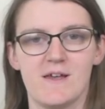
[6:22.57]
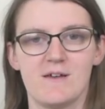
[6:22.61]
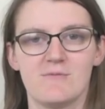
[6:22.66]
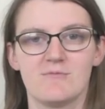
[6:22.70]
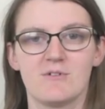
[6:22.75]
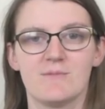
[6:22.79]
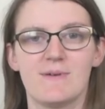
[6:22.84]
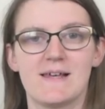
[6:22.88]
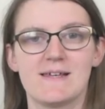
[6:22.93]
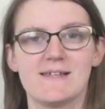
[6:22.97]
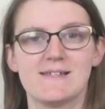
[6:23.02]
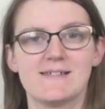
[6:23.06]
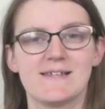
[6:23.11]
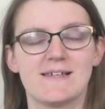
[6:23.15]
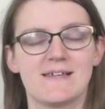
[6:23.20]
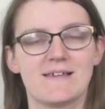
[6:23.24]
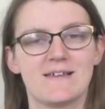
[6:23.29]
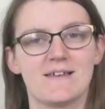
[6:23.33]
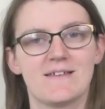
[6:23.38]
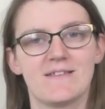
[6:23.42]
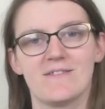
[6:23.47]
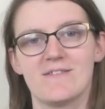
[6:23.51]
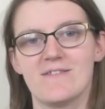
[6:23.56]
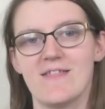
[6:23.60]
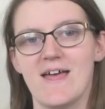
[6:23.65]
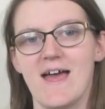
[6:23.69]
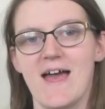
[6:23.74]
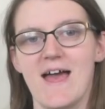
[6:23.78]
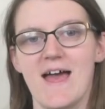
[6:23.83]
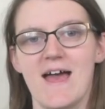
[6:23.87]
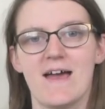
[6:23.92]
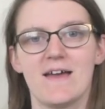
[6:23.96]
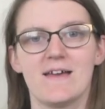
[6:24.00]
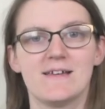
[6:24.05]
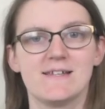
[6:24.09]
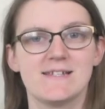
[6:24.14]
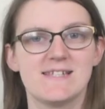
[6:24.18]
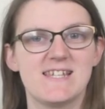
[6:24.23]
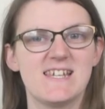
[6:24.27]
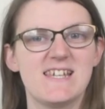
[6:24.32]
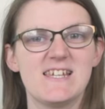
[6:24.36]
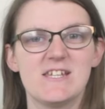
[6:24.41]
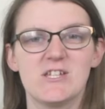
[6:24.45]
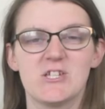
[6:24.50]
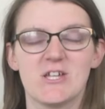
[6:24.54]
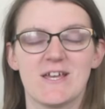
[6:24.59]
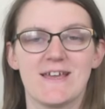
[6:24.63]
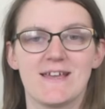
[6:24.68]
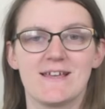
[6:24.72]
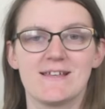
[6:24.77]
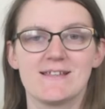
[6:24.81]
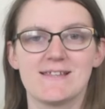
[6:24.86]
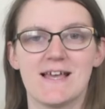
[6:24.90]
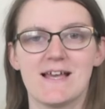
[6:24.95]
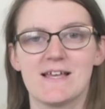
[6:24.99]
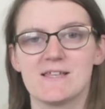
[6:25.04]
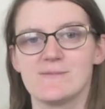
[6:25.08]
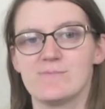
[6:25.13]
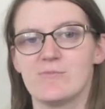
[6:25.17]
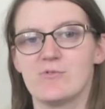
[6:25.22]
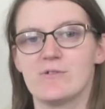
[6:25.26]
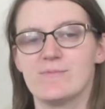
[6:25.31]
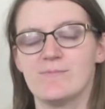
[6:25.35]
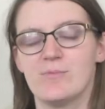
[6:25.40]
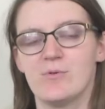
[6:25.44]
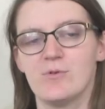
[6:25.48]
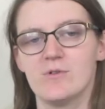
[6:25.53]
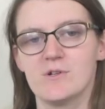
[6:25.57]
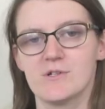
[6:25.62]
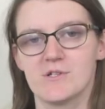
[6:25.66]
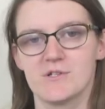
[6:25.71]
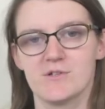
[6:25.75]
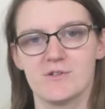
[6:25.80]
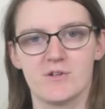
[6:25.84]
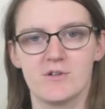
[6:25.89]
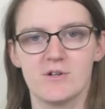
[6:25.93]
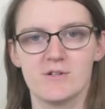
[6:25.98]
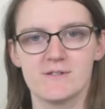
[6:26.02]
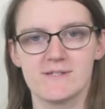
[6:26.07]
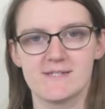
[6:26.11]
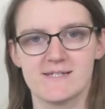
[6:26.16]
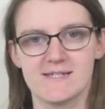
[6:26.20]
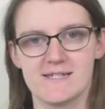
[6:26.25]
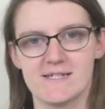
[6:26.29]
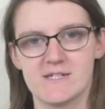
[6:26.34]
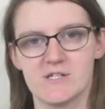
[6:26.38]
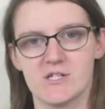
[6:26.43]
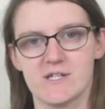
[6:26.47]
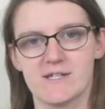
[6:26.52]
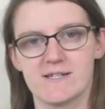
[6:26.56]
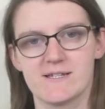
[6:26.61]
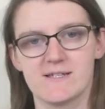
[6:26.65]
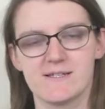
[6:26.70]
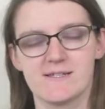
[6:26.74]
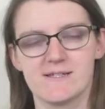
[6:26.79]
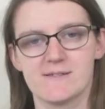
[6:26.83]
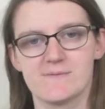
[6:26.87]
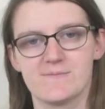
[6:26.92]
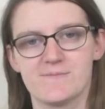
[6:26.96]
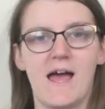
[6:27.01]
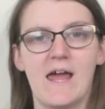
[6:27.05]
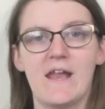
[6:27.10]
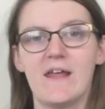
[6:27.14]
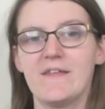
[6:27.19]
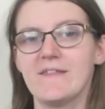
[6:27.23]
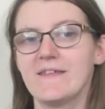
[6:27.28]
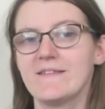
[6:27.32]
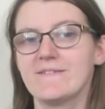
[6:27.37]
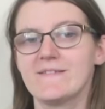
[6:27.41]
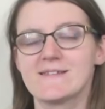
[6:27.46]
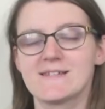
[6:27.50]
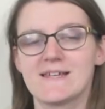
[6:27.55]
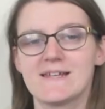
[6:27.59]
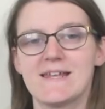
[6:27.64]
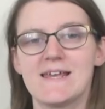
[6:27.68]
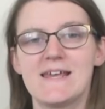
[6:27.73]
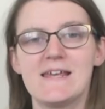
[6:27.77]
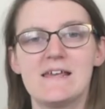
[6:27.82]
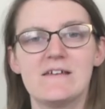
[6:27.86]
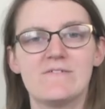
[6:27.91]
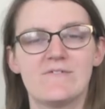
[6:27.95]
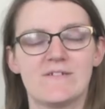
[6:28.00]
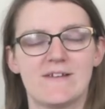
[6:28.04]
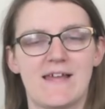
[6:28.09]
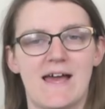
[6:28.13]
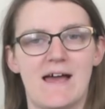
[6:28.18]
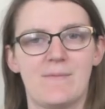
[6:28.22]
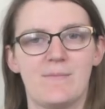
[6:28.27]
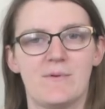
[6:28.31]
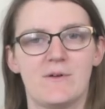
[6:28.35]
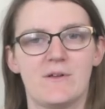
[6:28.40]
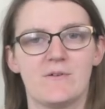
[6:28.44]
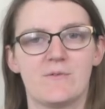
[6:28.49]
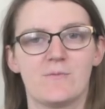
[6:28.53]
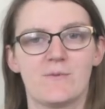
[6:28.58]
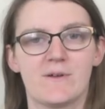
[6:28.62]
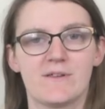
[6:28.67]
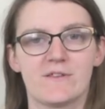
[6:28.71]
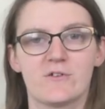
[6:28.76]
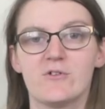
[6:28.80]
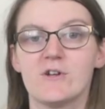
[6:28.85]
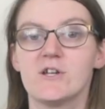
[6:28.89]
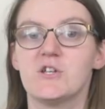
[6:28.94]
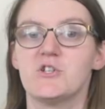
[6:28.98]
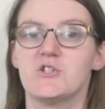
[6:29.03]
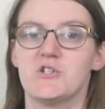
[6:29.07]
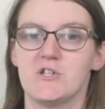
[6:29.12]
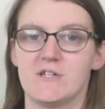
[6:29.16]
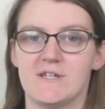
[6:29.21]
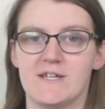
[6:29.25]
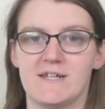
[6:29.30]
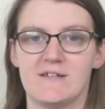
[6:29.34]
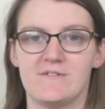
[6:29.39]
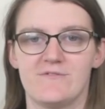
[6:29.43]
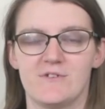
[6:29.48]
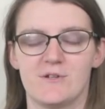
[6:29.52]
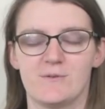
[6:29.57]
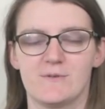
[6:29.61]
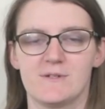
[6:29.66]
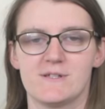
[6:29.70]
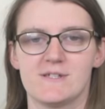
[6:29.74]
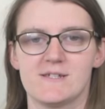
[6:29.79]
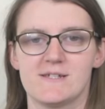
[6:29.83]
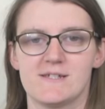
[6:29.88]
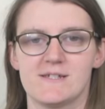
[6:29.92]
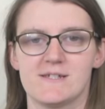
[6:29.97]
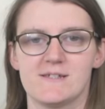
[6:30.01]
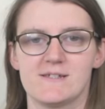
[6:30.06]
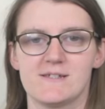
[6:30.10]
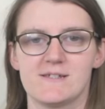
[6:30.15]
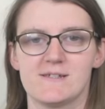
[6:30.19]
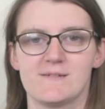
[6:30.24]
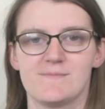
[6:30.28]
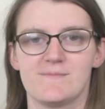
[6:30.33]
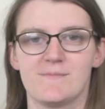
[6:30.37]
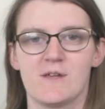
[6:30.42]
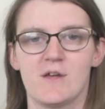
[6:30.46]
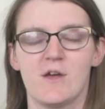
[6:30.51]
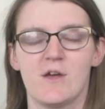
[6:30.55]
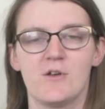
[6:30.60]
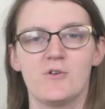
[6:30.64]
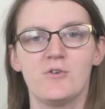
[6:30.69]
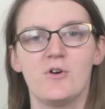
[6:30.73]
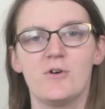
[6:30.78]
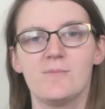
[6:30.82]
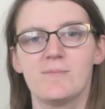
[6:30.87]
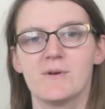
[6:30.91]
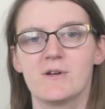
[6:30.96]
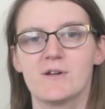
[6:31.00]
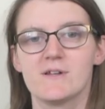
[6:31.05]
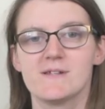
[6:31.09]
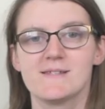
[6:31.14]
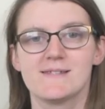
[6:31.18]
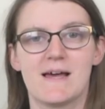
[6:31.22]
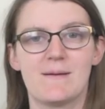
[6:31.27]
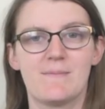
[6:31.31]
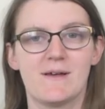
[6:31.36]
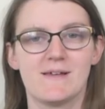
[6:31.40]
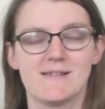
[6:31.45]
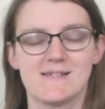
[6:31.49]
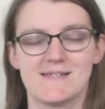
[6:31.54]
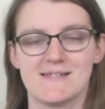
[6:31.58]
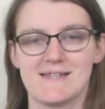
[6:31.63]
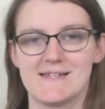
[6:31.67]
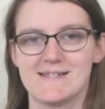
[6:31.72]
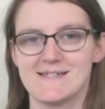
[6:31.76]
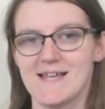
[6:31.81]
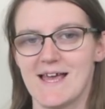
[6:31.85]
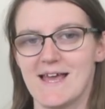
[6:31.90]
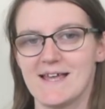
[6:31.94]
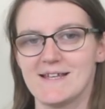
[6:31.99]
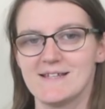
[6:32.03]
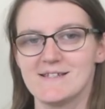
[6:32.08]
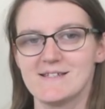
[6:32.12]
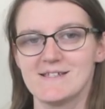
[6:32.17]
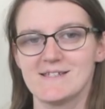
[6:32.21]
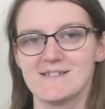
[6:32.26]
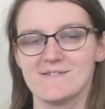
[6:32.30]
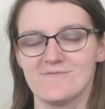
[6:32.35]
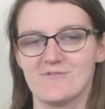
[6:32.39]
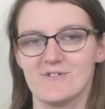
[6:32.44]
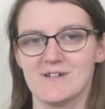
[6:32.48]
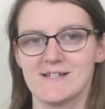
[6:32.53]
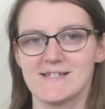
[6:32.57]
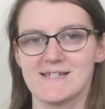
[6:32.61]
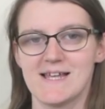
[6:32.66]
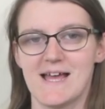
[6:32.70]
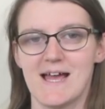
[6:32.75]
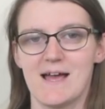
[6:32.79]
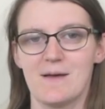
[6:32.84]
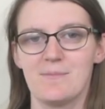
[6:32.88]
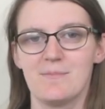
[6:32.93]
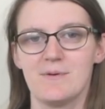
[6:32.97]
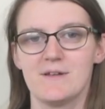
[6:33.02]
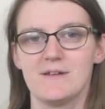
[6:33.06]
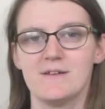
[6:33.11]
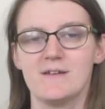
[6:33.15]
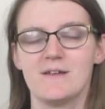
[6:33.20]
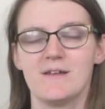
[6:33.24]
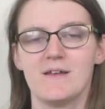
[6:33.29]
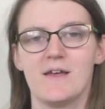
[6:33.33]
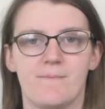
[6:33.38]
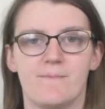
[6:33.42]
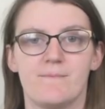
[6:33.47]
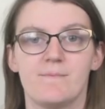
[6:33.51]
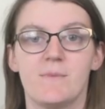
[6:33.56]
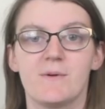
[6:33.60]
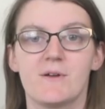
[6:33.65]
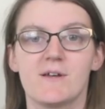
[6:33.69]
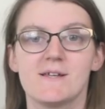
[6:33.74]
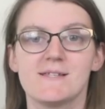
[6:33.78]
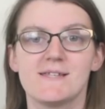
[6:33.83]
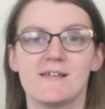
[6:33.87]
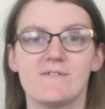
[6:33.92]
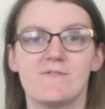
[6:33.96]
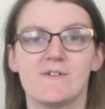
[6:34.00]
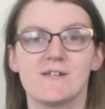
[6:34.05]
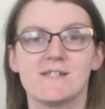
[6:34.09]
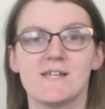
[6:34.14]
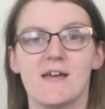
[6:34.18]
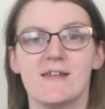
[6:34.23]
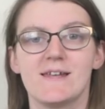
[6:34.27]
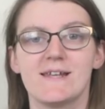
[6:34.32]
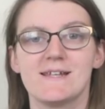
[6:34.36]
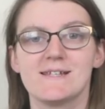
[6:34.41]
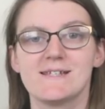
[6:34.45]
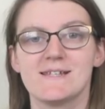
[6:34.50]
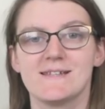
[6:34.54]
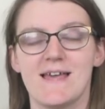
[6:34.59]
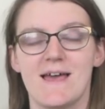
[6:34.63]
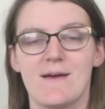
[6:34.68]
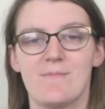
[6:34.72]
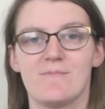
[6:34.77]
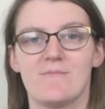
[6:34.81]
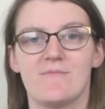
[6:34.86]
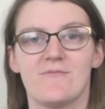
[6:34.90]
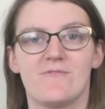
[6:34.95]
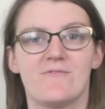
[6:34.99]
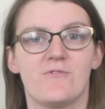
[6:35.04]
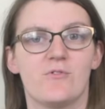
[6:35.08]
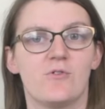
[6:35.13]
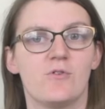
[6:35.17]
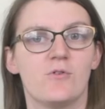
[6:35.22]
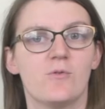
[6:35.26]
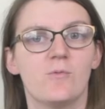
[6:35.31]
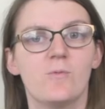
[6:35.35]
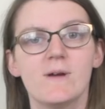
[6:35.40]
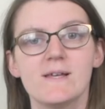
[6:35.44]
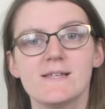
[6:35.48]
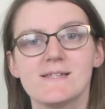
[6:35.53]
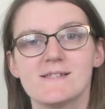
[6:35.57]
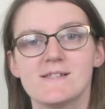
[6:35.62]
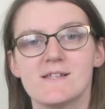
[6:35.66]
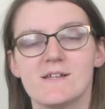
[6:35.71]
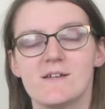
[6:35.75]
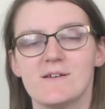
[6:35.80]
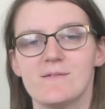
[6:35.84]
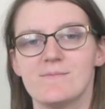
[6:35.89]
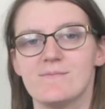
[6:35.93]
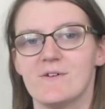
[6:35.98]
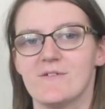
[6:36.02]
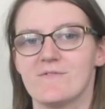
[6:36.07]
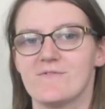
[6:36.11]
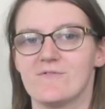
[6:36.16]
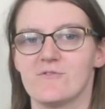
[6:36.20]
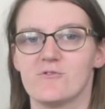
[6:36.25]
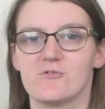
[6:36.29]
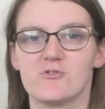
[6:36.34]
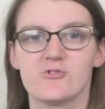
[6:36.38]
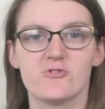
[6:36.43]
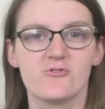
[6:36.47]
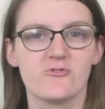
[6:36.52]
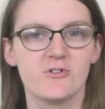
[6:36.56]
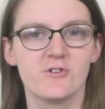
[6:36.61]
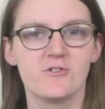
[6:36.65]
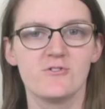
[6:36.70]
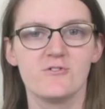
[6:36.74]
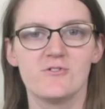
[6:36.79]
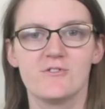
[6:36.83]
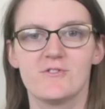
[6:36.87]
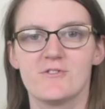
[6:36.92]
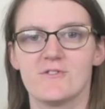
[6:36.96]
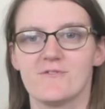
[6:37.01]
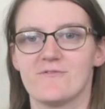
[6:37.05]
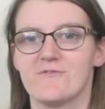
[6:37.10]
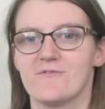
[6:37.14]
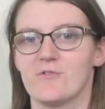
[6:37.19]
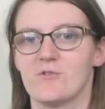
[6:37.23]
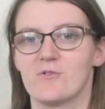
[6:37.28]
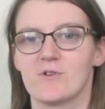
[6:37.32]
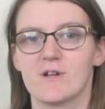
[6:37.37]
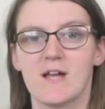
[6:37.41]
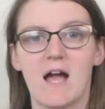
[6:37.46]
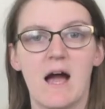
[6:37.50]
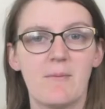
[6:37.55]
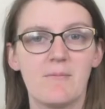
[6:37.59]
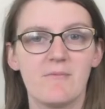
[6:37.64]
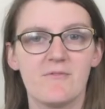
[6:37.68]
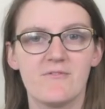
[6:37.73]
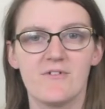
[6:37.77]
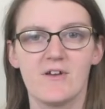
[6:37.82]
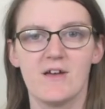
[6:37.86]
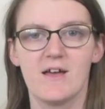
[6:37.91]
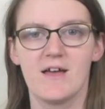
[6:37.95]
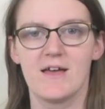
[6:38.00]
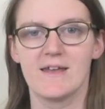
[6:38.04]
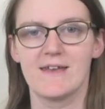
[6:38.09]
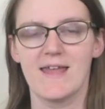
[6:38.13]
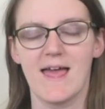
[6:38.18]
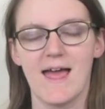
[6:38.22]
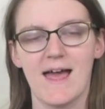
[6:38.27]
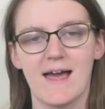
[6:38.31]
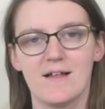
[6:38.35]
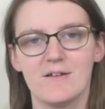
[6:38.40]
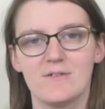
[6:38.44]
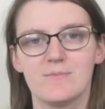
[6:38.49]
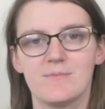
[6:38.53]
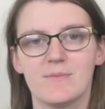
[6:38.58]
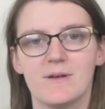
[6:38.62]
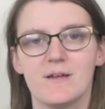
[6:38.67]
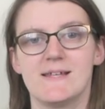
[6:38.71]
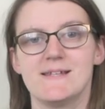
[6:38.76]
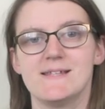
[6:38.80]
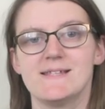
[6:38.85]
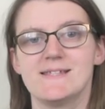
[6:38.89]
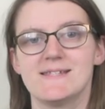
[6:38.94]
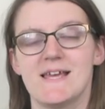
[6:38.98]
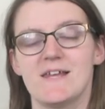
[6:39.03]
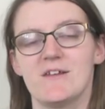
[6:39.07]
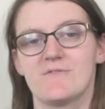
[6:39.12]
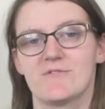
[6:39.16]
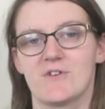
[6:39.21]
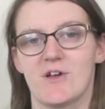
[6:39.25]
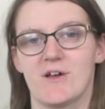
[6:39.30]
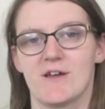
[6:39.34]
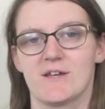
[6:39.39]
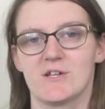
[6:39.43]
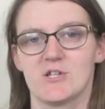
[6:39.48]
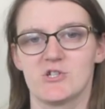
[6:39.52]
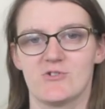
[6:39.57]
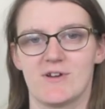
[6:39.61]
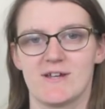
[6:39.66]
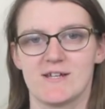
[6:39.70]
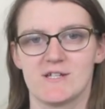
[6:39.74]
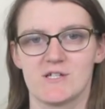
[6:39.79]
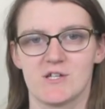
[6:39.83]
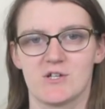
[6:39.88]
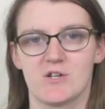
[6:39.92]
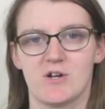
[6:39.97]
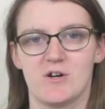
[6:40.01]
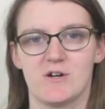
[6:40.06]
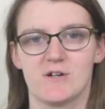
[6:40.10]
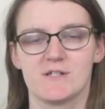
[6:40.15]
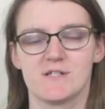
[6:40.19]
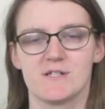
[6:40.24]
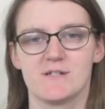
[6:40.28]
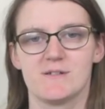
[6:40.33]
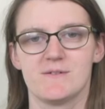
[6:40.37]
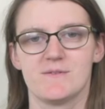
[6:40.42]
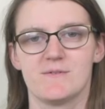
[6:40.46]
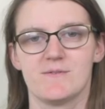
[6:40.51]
We're placing their teachings as more important than God's teachings. I think this can even happen with Christian influencers. Not because that person intends for it to happen, but because if we're turning to them for wisdom, for truth, for comfort and help, instead of going straight to God,